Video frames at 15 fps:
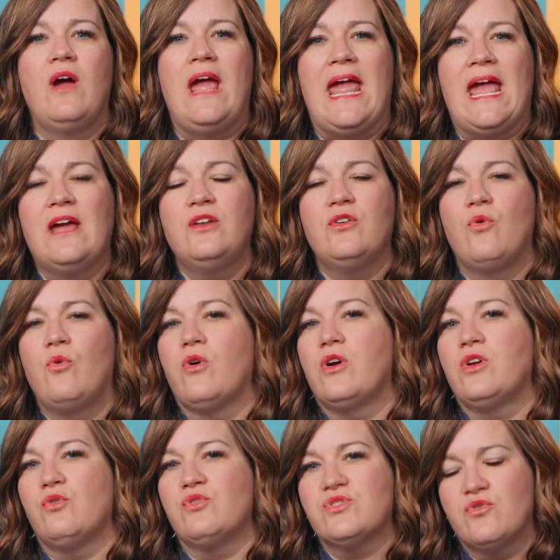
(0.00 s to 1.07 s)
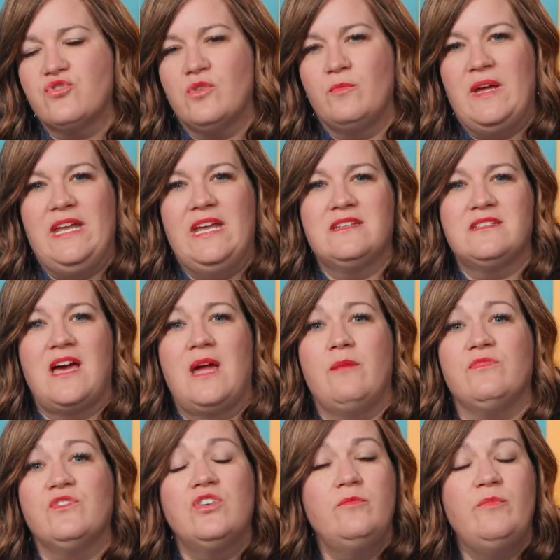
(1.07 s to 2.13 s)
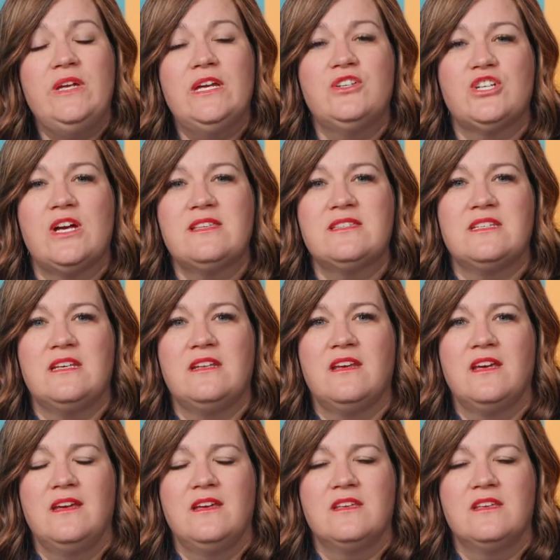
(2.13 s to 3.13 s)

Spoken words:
and or your social media time could be adjusted